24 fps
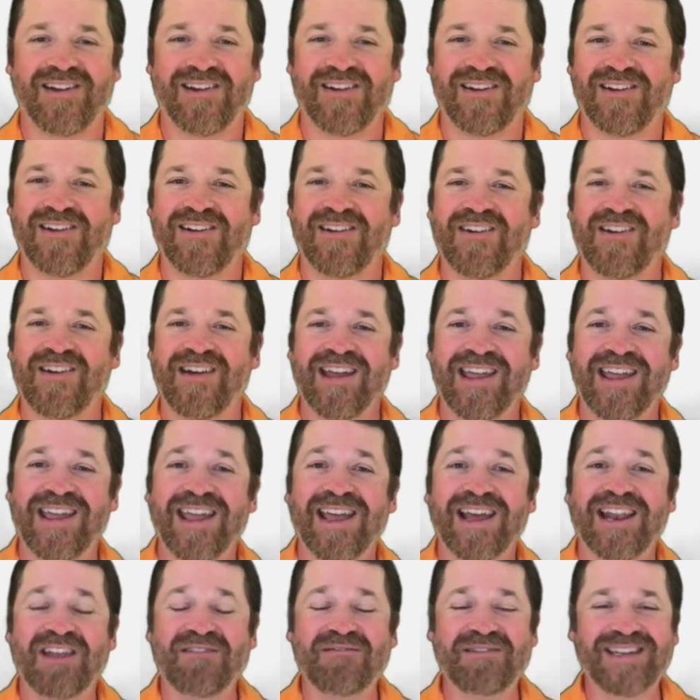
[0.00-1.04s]
Oh,
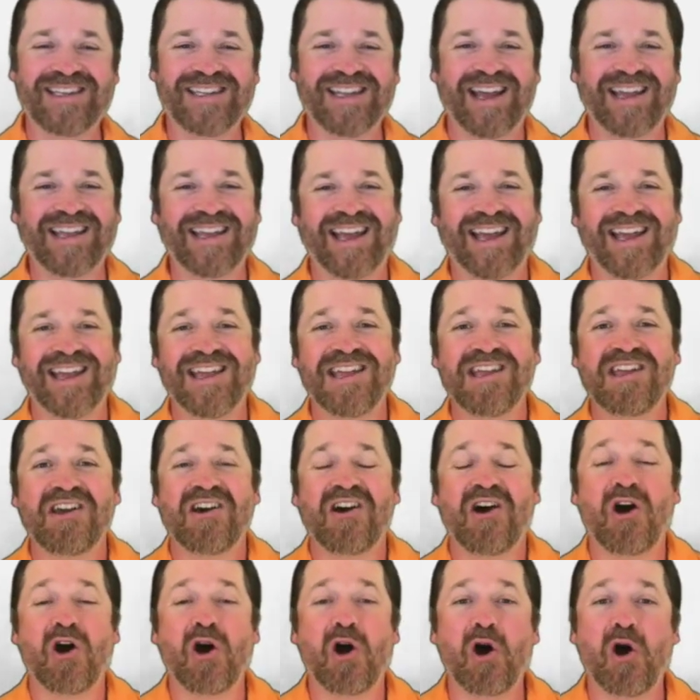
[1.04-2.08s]
let me tell you,
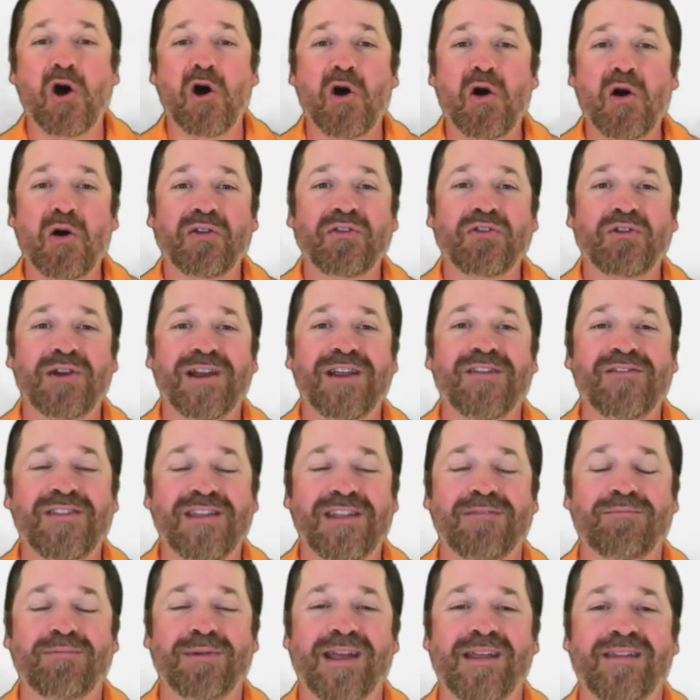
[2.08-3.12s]
all three of
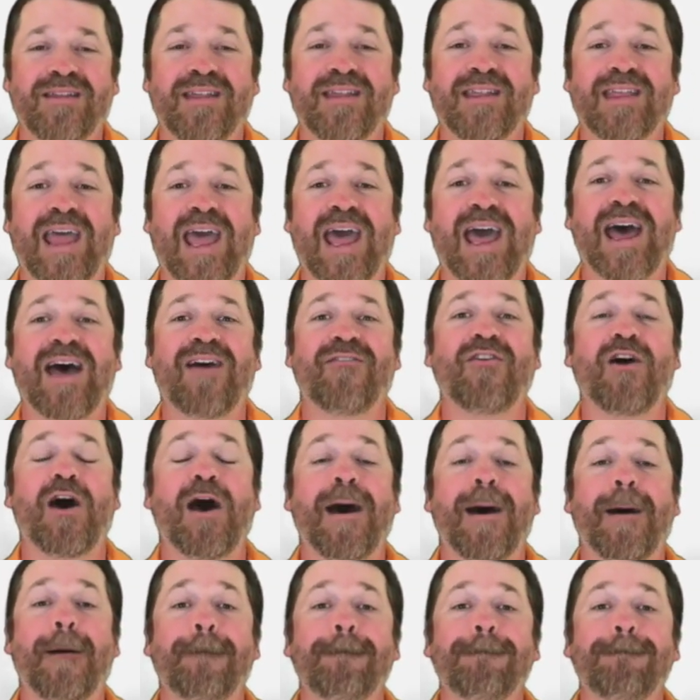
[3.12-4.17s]
these places have
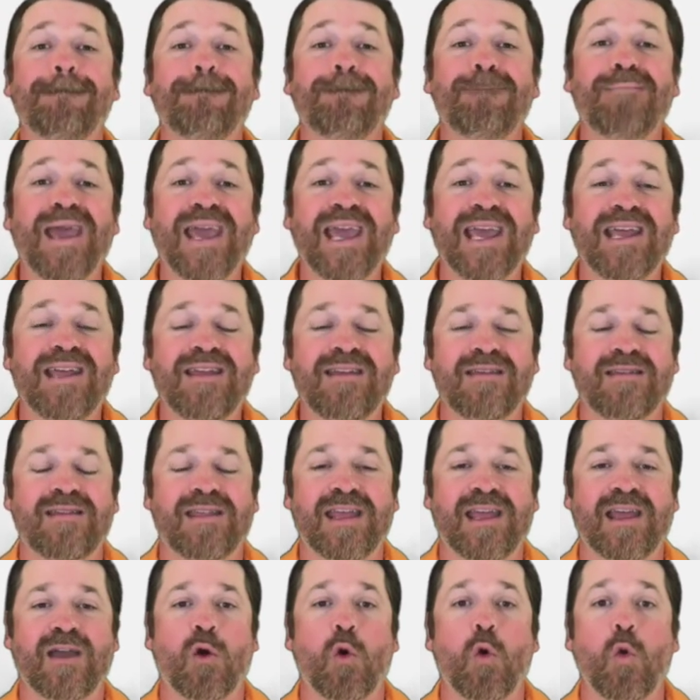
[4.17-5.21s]

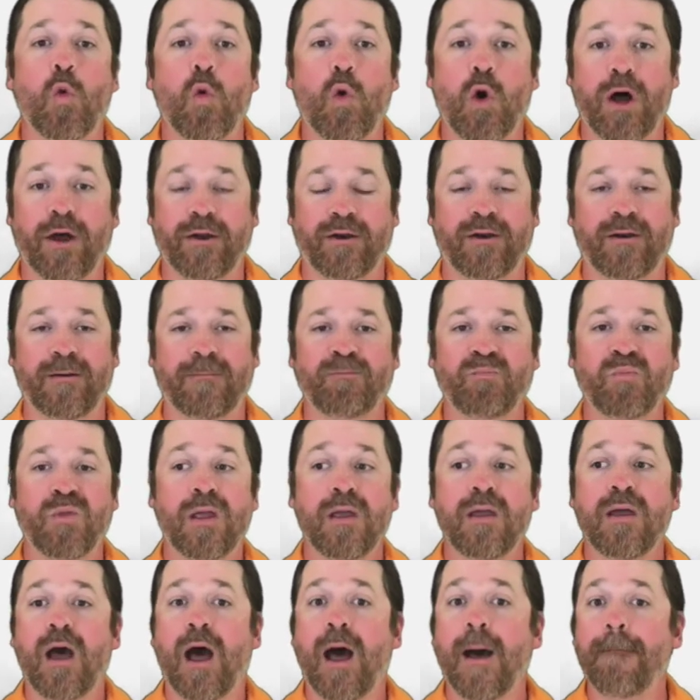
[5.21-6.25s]
amazing water,
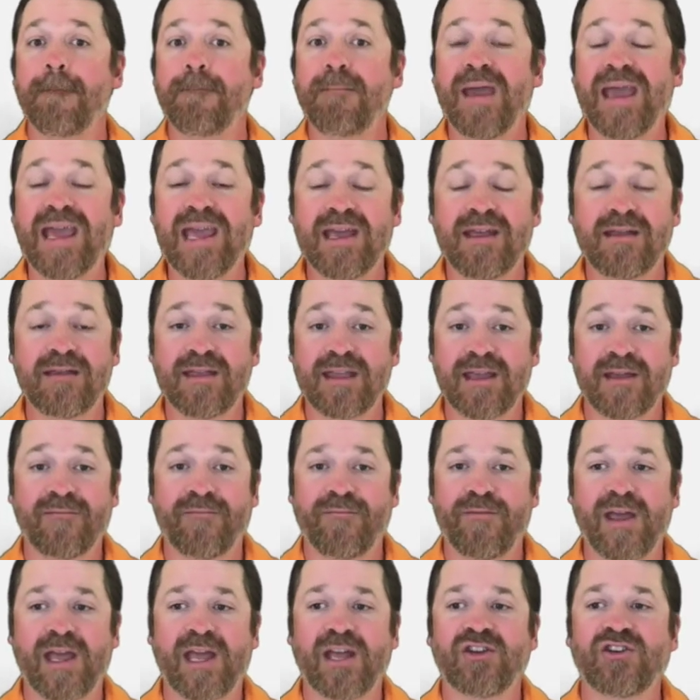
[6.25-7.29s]
amazing
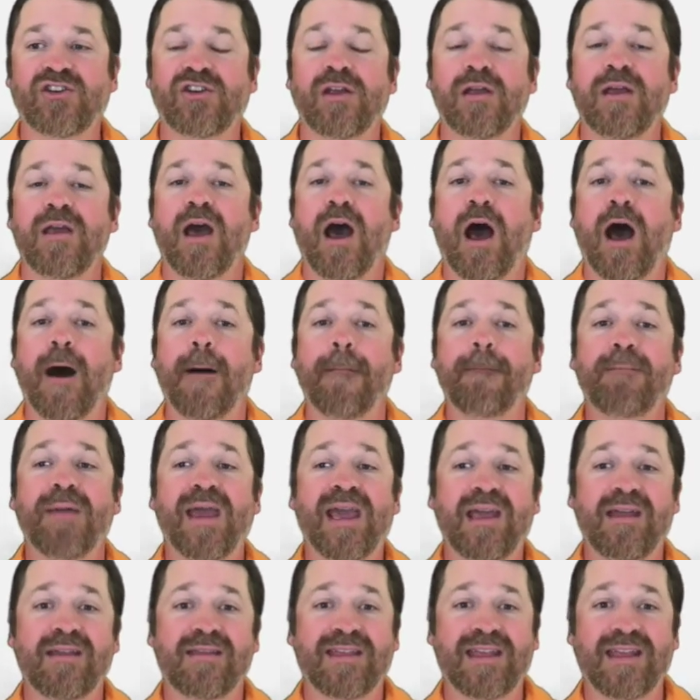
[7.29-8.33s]
fish,
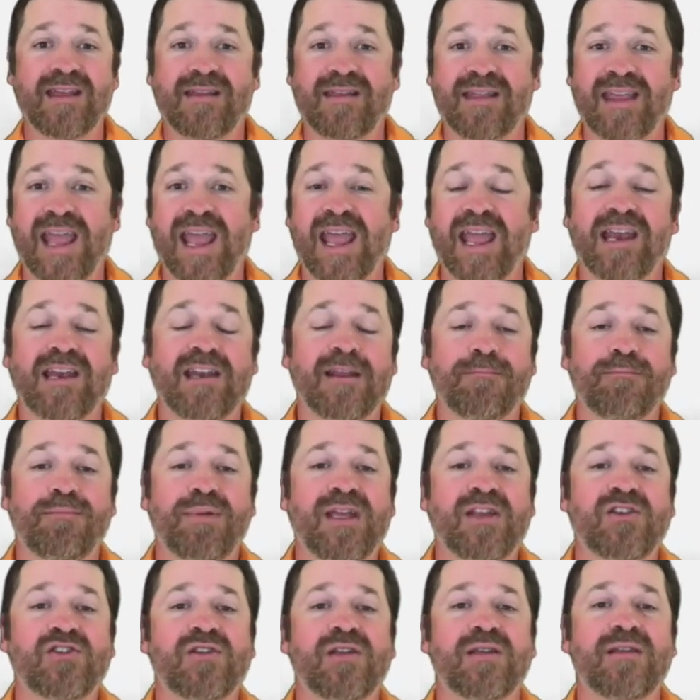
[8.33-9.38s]
amazing sand and
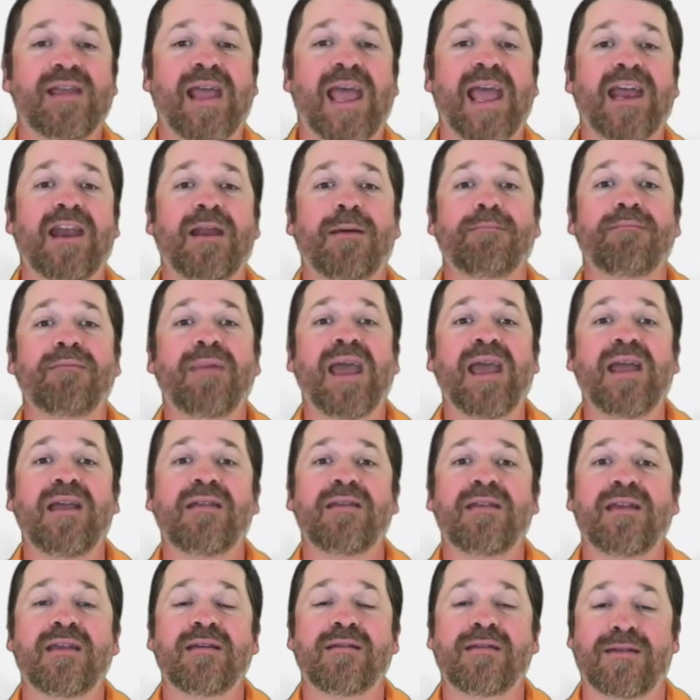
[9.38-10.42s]
beaches, and
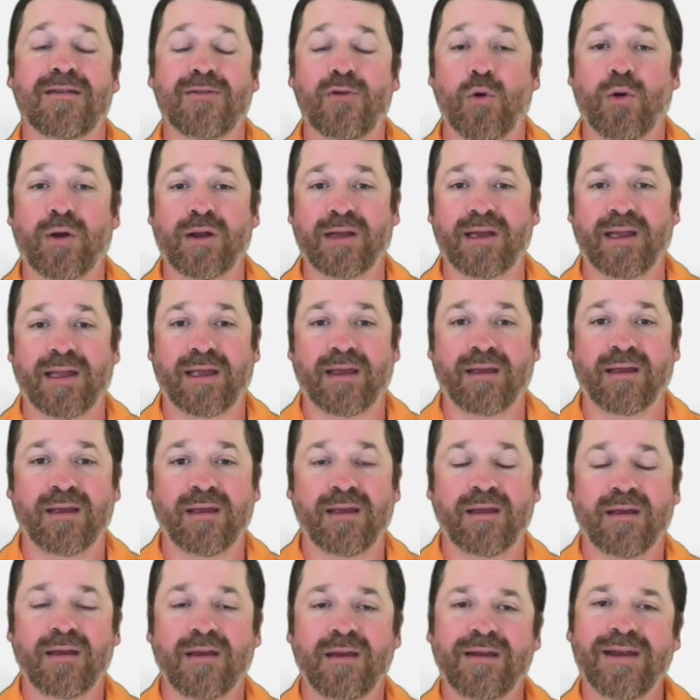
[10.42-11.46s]
amazing snorkeling.
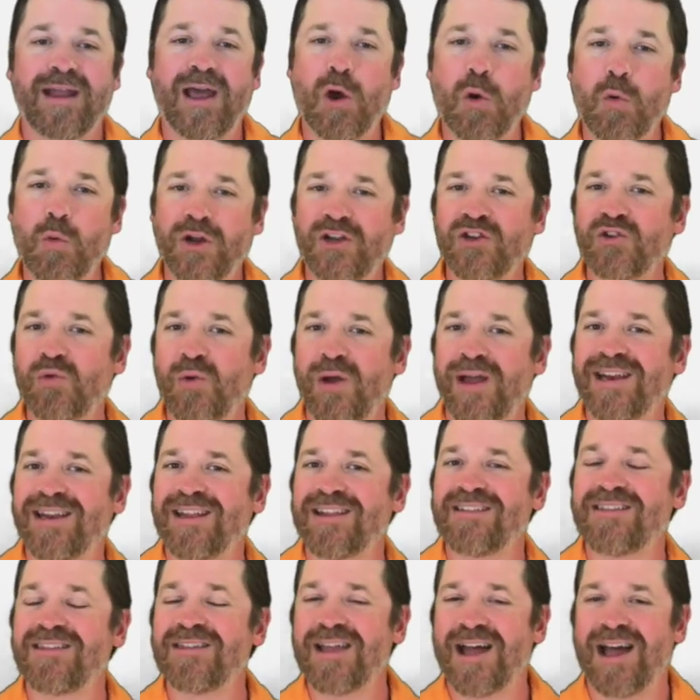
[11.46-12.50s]
Now, which one
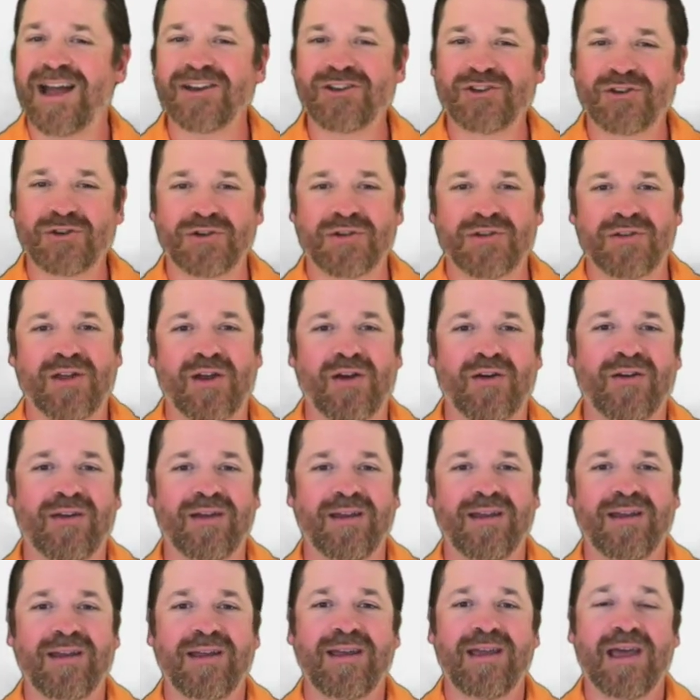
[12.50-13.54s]
is not true though?
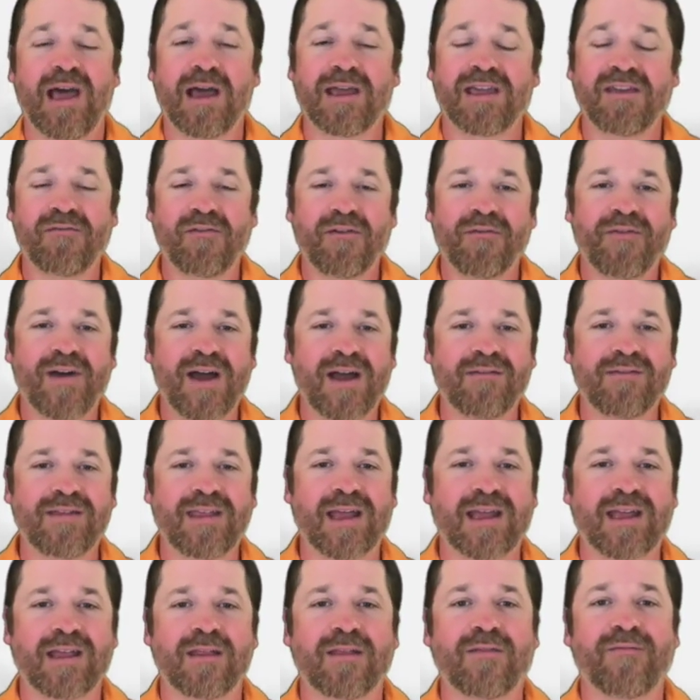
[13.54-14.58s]
I'll give you five
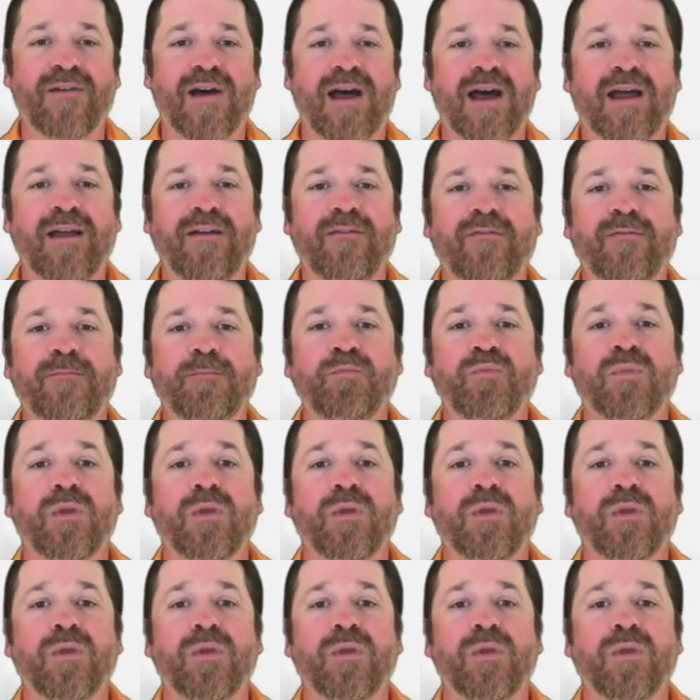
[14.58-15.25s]
seconds. Five,